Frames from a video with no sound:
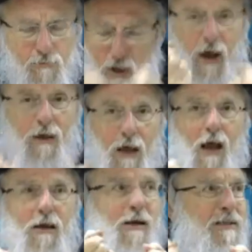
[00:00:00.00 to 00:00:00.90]

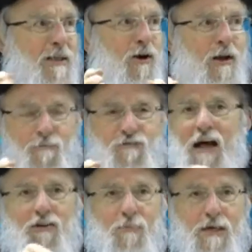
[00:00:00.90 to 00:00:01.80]
Is he going to
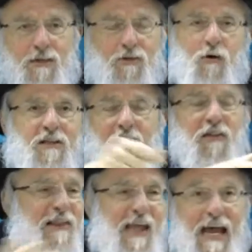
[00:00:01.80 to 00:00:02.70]
follow me? Go to the
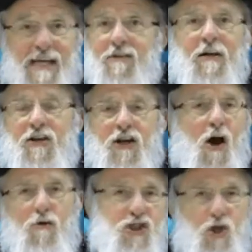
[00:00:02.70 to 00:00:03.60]
other lane? You
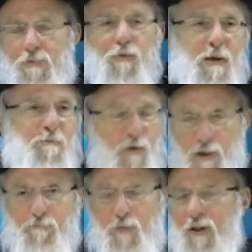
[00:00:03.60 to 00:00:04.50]
know, shoot me with a, with
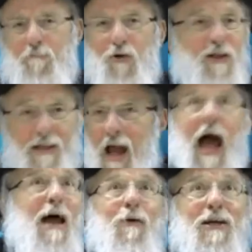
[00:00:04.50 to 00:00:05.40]
a, with a bullet?
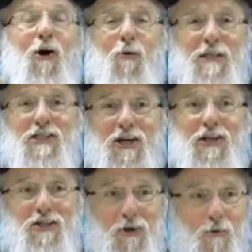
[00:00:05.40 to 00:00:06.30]
How do I know what he's going
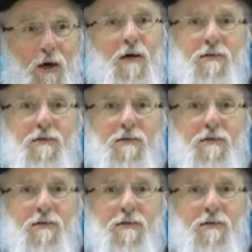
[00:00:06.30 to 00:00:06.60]
to do?